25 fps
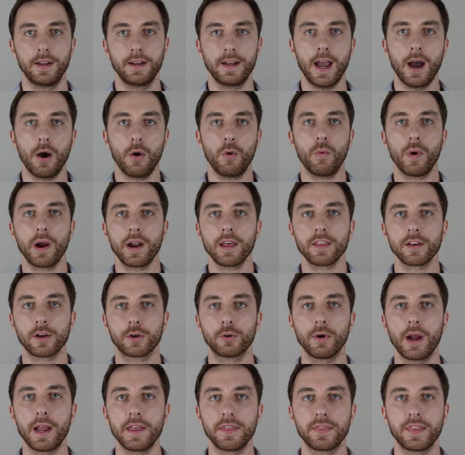Now, one of the
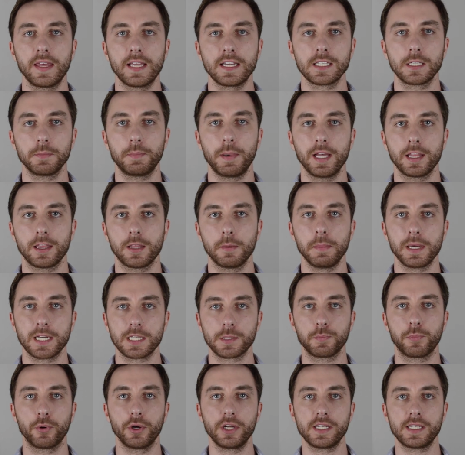great things about the
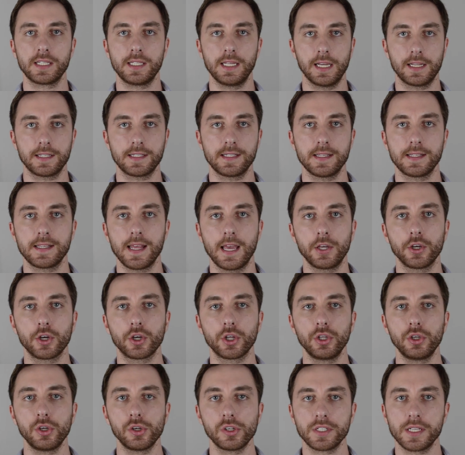MixPre 6 is that you
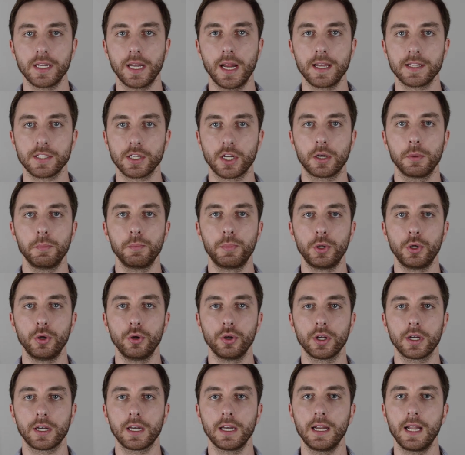can use it as a
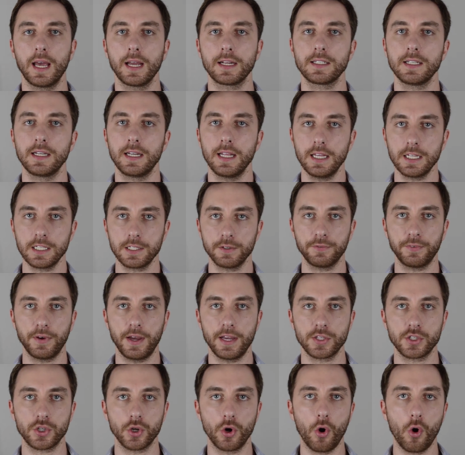computer-connected
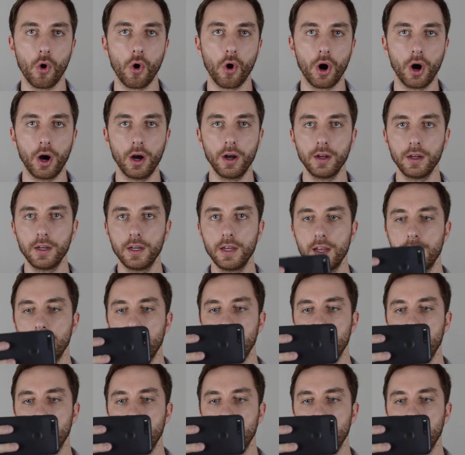interface or